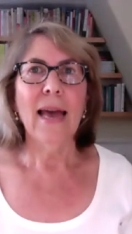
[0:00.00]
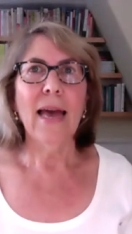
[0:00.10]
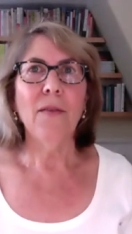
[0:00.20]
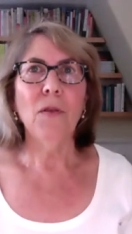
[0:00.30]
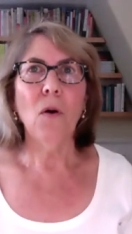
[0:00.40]

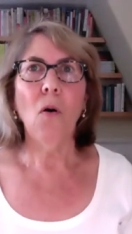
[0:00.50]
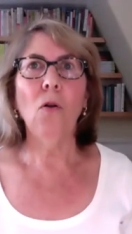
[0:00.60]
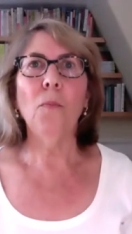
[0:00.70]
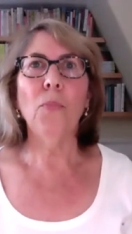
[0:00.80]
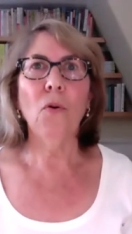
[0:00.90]
And the
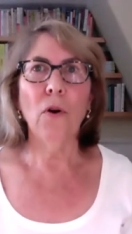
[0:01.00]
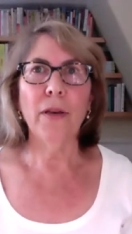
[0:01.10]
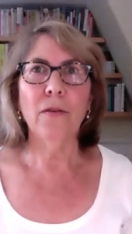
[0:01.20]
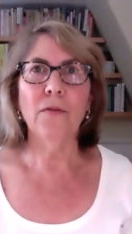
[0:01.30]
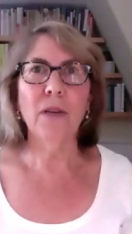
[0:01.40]
whole
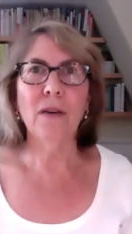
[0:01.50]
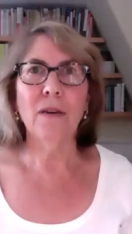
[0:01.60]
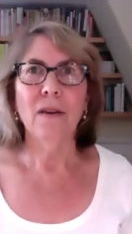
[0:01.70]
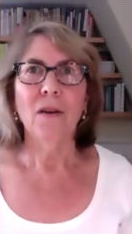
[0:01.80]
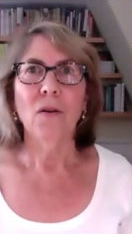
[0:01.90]
point of it
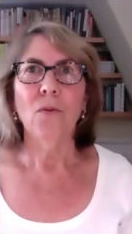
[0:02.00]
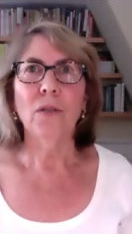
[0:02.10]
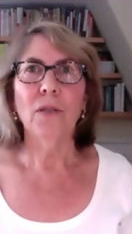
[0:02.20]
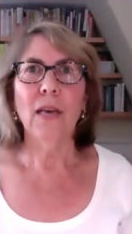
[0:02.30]
was